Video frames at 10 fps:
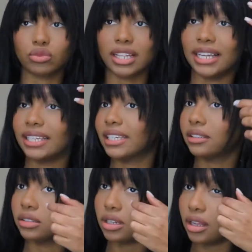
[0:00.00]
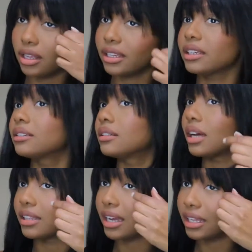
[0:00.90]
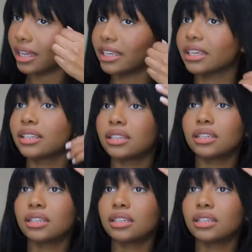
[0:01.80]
I like it. Do y'all like it? I think I like it.